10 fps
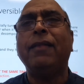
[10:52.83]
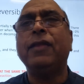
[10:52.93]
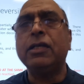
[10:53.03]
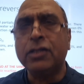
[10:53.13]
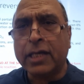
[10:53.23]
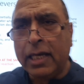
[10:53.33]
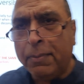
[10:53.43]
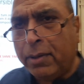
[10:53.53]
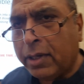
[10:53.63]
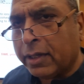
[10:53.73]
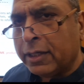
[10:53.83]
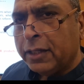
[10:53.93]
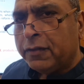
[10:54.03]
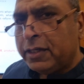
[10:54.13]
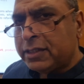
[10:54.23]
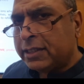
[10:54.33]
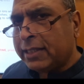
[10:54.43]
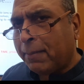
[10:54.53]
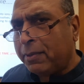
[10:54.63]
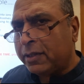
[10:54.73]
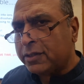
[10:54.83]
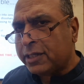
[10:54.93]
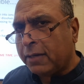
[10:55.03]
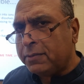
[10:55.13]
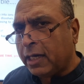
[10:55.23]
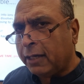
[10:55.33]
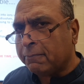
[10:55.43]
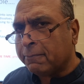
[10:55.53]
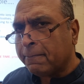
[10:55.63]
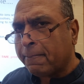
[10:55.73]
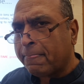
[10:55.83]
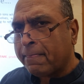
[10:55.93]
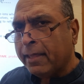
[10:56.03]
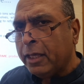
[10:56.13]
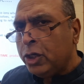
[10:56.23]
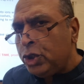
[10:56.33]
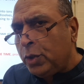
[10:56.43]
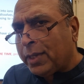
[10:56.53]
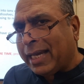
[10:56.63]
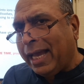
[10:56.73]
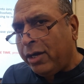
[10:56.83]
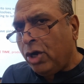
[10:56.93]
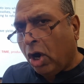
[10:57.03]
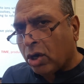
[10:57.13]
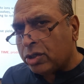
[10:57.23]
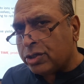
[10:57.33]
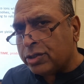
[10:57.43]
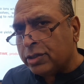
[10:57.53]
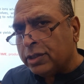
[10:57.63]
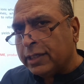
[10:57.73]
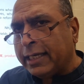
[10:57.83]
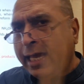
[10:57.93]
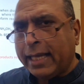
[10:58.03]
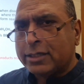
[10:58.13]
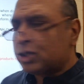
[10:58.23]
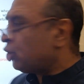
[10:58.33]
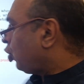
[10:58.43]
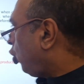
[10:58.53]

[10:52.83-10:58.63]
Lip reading: And that's a key point. These things happen at the same time. You cannot get